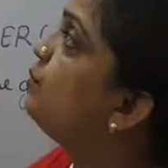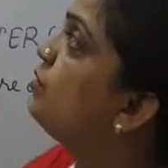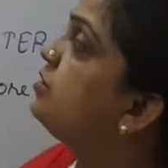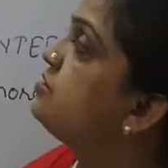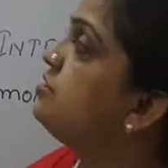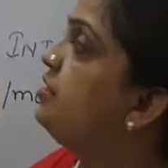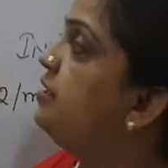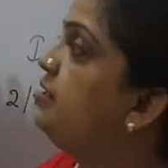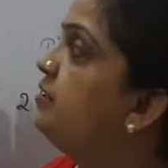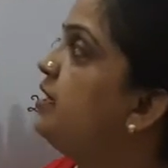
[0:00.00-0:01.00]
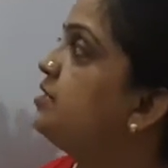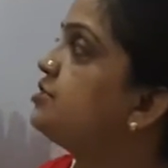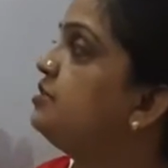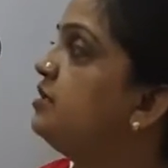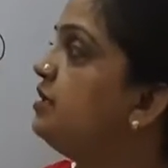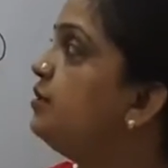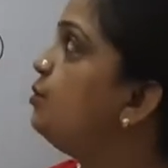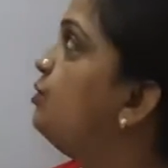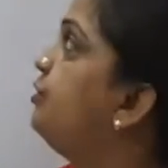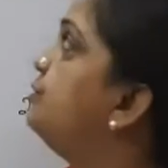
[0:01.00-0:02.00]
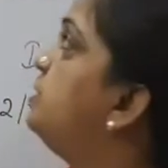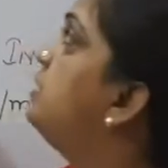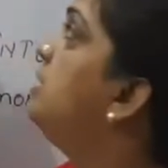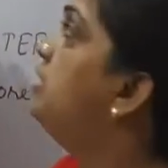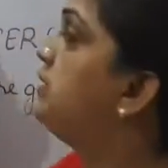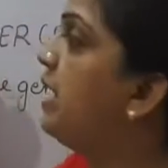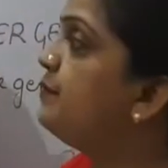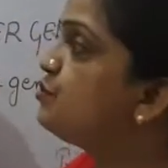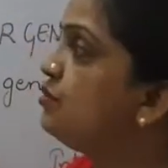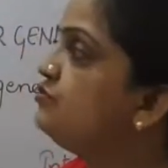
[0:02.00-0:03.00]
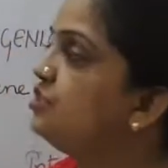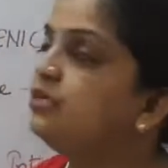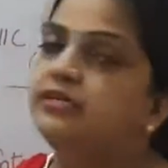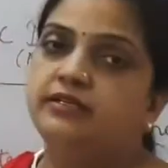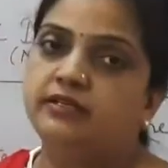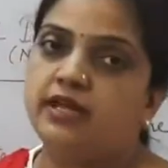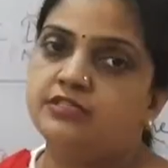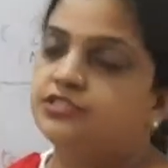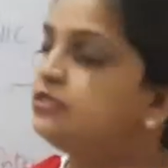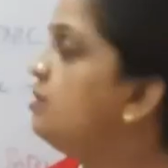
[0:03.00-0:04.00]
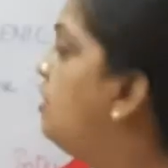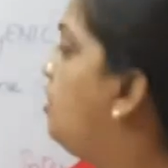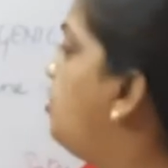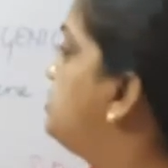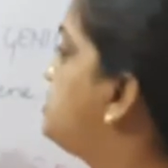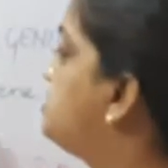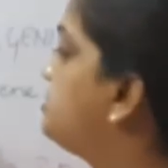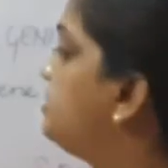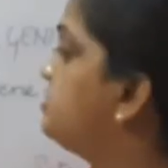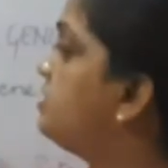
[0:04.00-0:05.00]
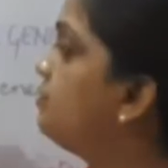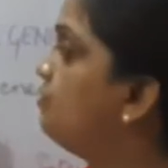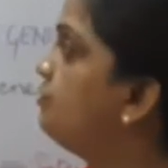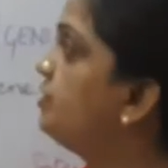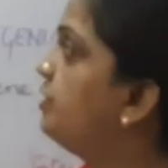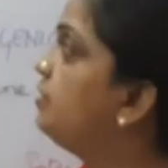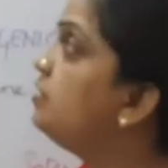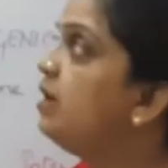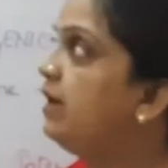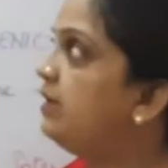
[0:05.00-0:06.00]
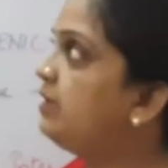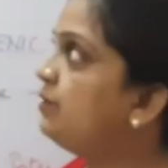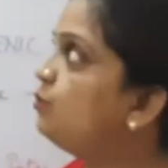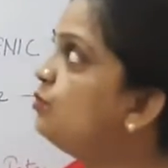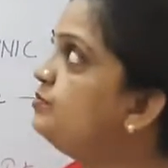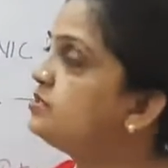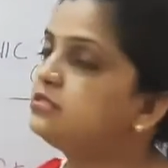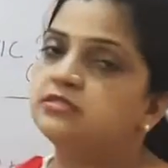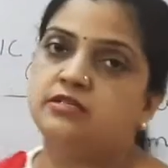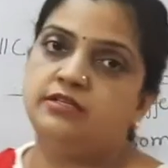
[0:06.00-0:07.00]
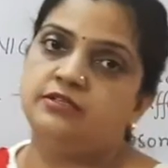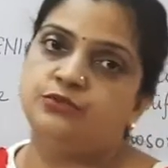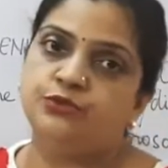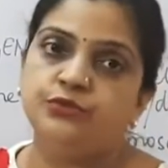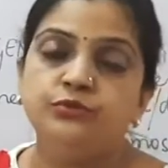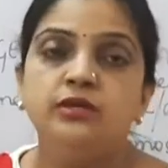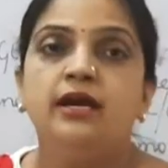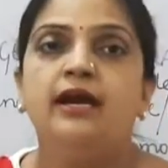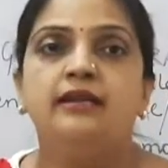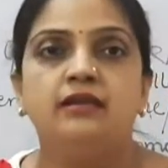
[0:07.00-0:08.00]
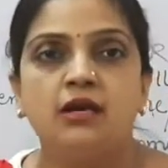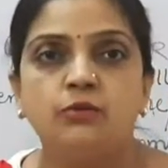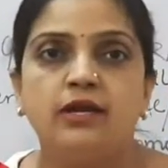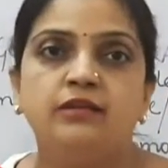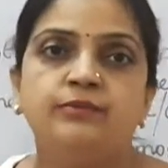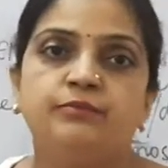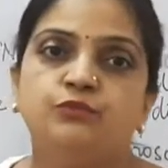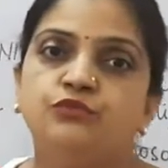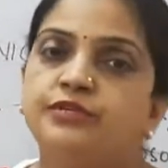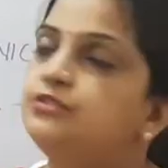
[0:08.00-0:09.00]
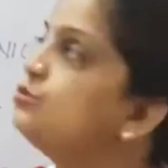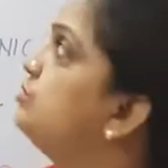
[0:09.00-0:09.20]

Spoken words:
what is gene interaction. Then I told you the types of gene interaction. All such things are over here, and I hope this is clear to you. And now I will be moving to